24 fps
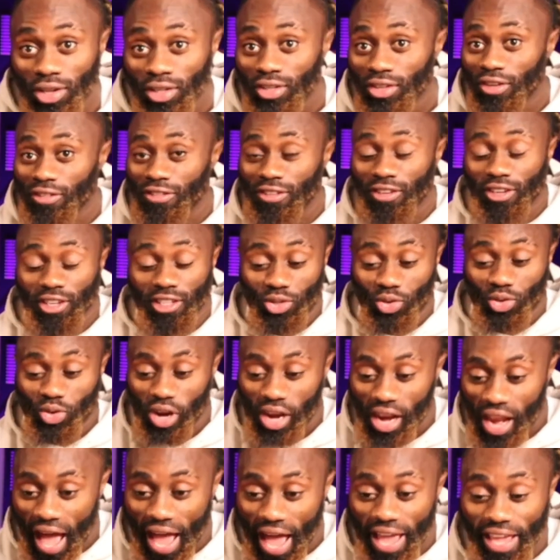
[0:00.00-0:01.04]
Don't forget to
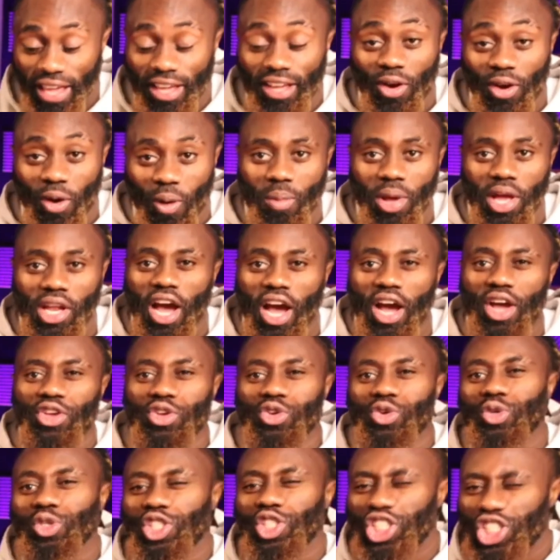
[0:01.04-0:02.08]
like, comment, and you
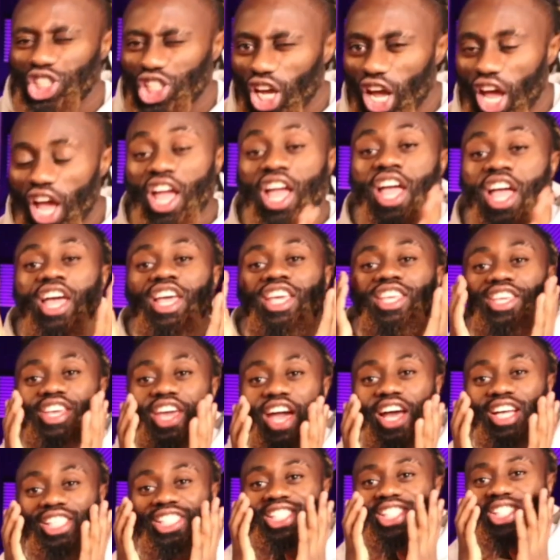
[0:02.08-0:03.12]
share.
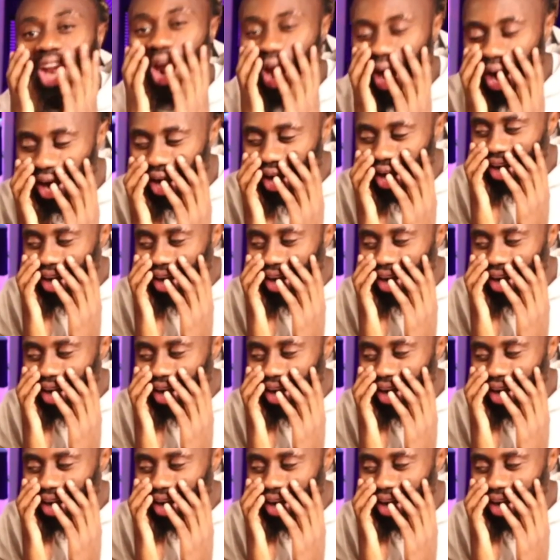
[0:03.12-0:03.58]
Yes, sir.